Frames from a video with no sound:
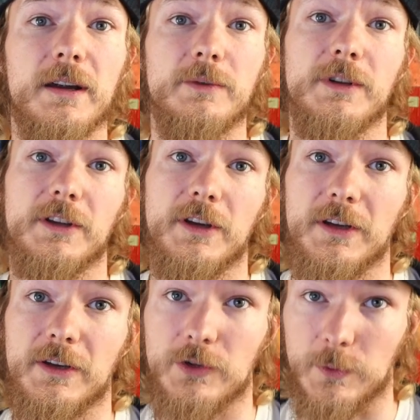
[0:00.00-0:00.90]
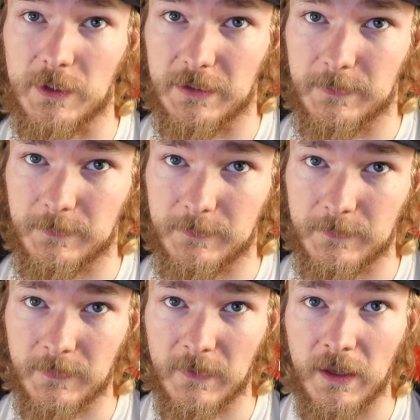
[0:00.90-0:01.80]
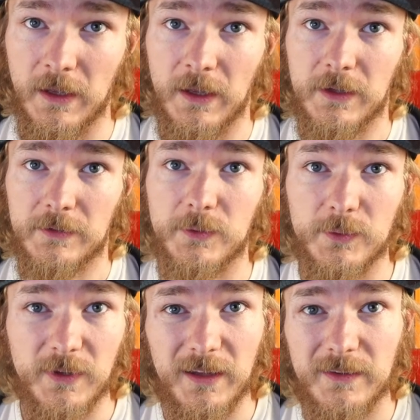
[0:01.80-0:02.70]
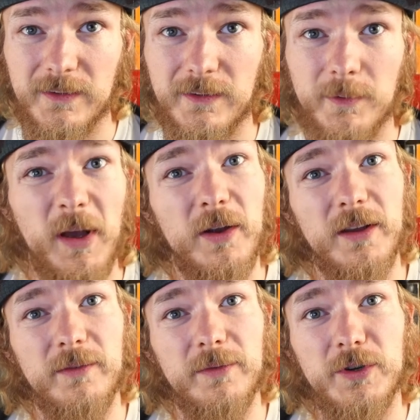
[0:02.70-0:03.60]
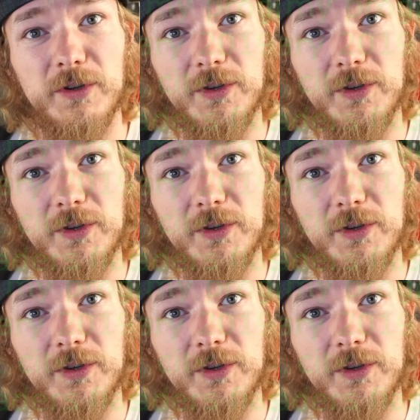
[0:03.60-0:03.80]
I really got into it. So that's about it for New